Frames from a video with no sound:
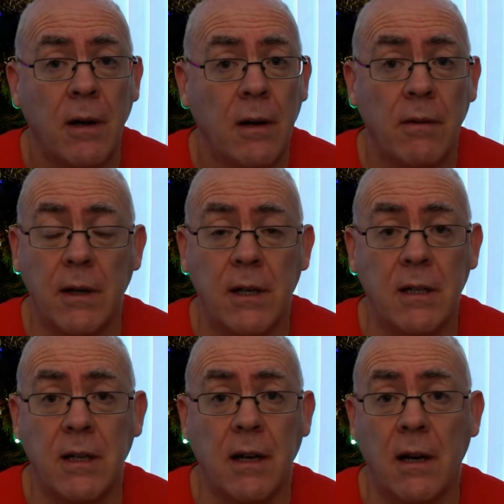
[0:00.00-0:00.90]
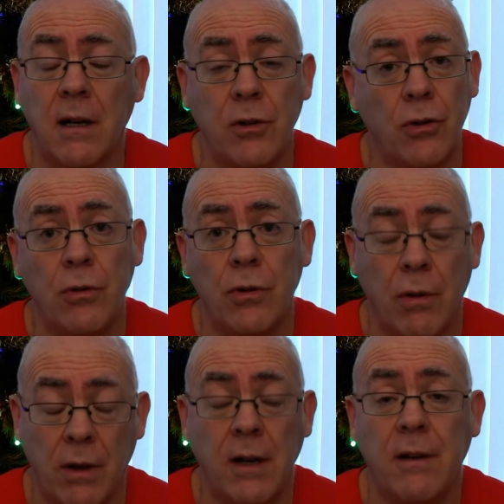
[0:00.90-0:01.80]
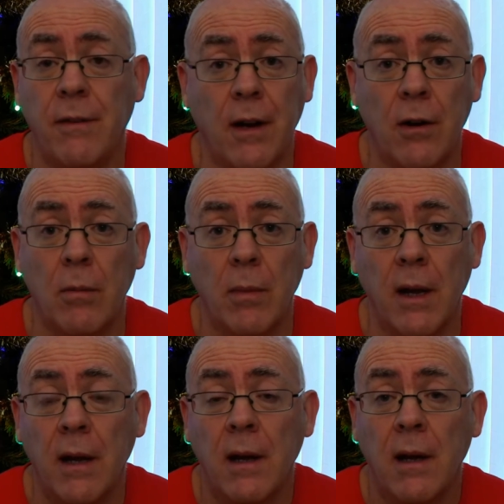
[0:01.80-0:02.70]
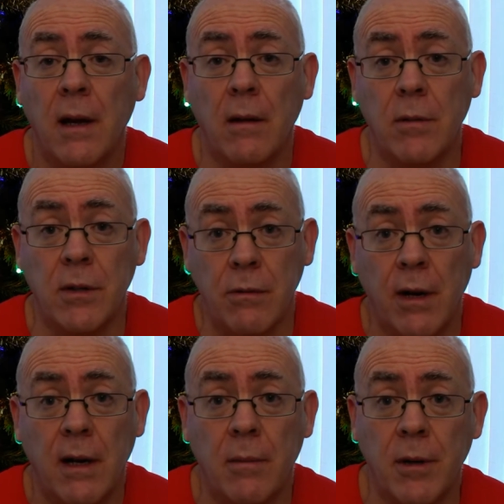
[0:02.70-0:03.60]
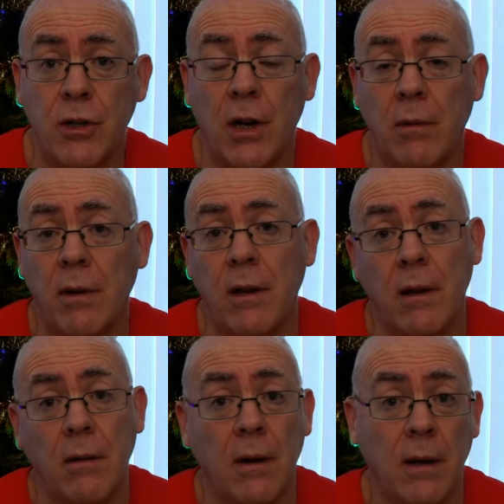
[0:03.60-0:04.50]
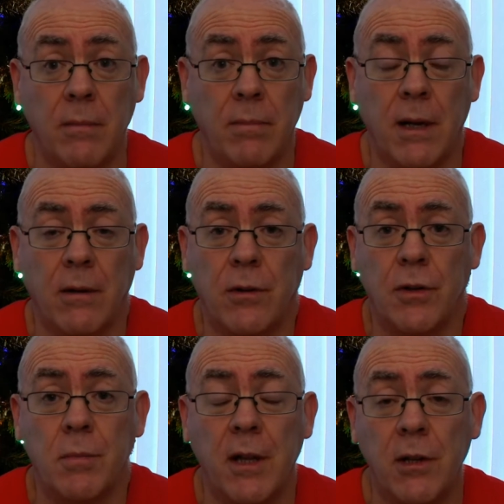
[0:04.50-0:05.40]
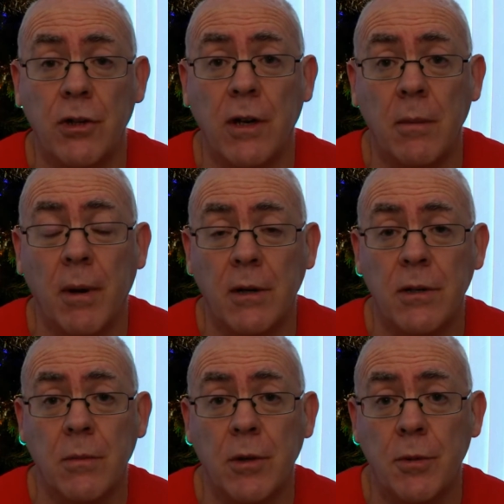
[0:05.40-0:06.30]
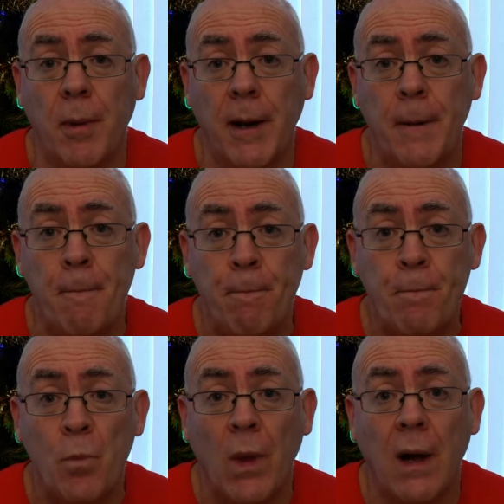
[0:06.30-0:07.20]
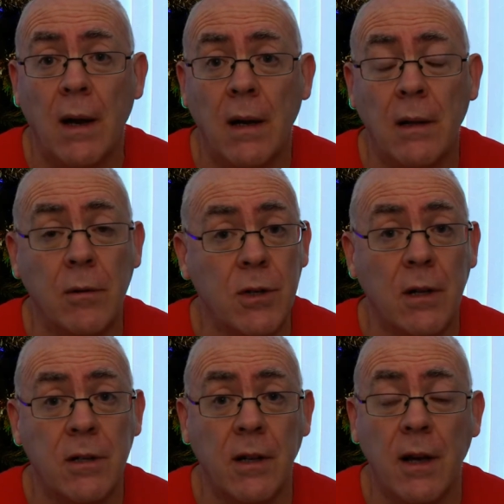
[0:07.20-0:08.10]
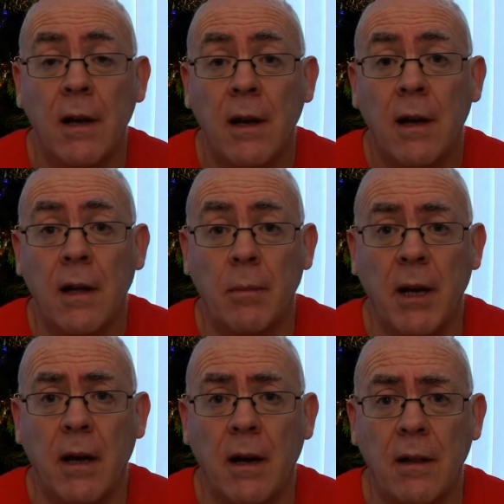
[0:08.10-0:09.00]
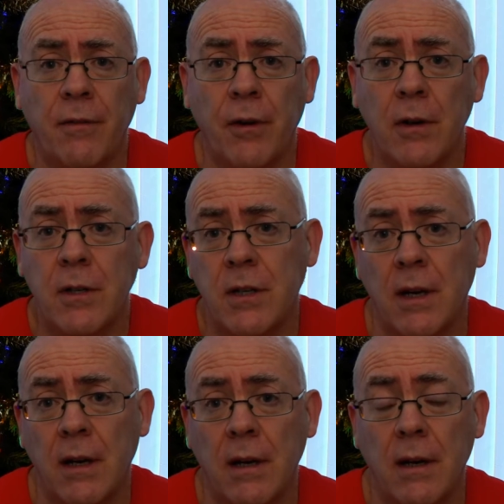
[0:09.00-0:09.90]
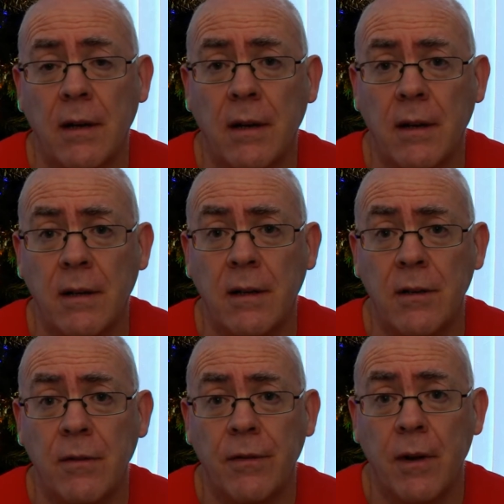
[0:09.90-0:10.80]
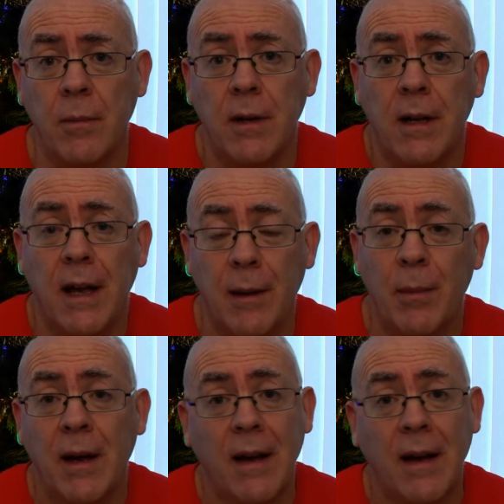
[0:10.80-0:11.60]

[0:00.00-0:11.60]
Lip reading: Fantastic guy. Jojo, thank you for your company. It was great having a chat with you, and you know, it just made the journey back so much better. And there was also the big guy at the front at the Dunfermline game.